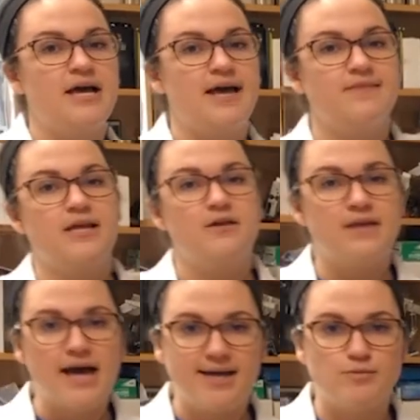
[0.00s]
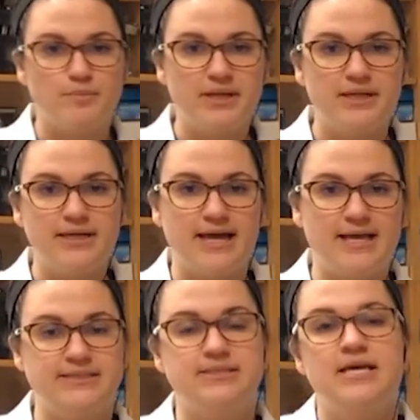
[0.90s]
and then on the ion mobility
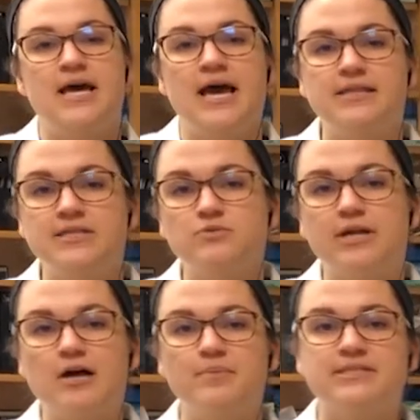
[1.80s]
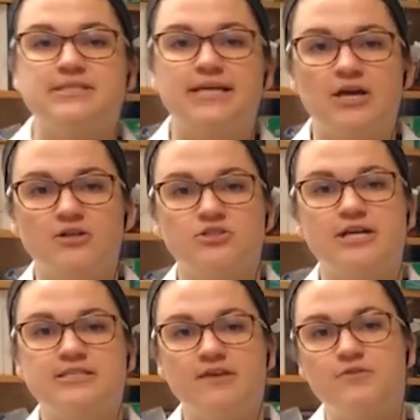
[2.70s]
end. And this would help us to
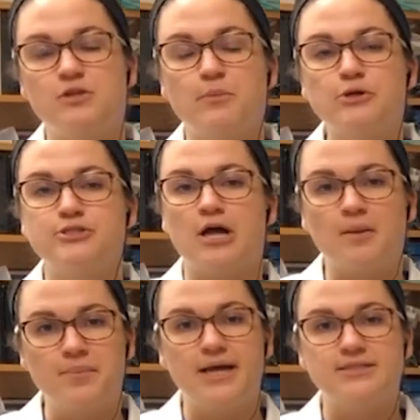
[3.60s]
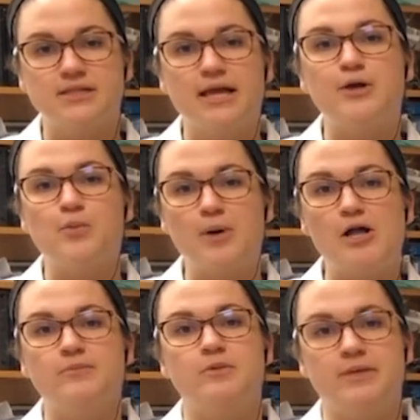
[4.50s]
characterize even the most complex
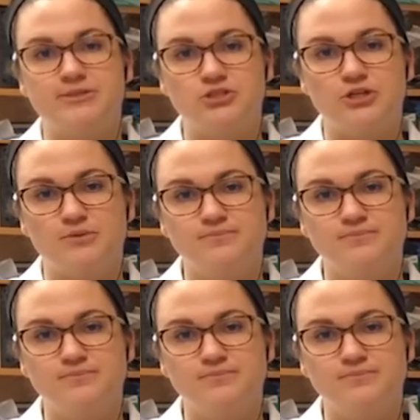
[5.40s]
glycopolymer mixture.